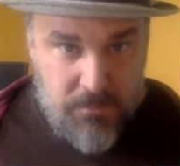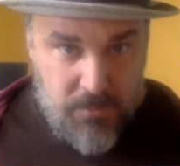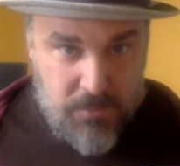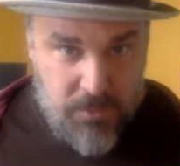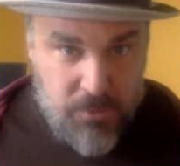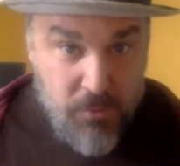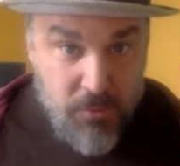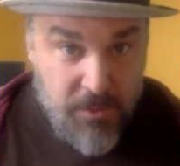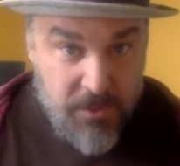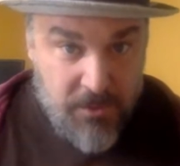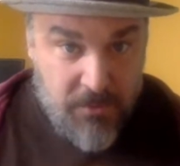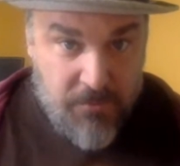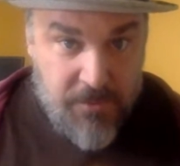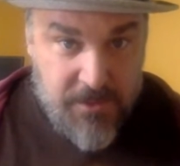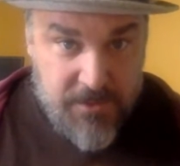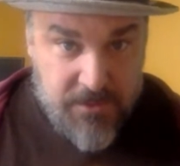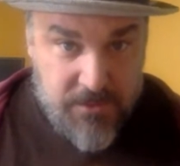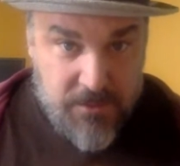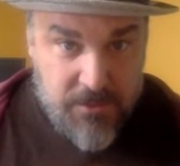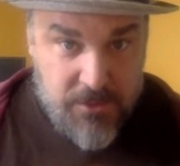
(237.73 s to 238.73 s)
doing the
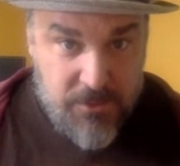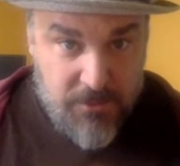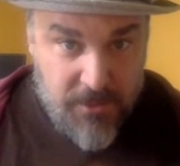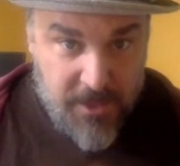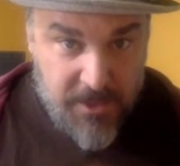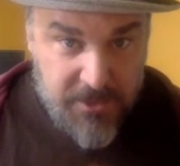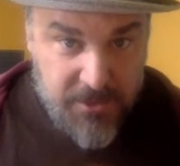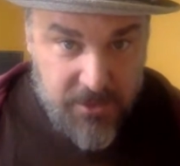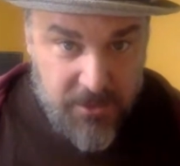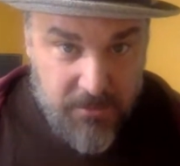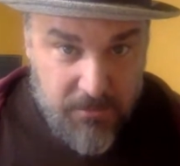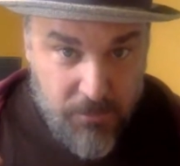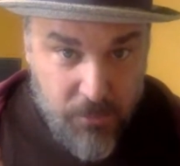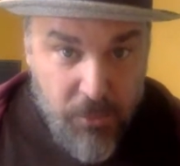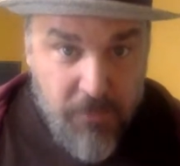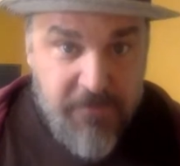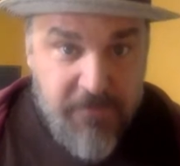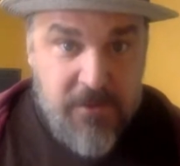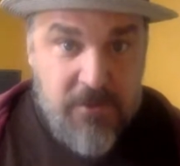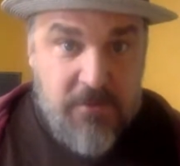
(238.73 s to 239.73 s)
research, who are actually
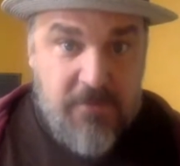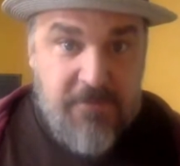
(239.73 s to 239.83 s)
moving your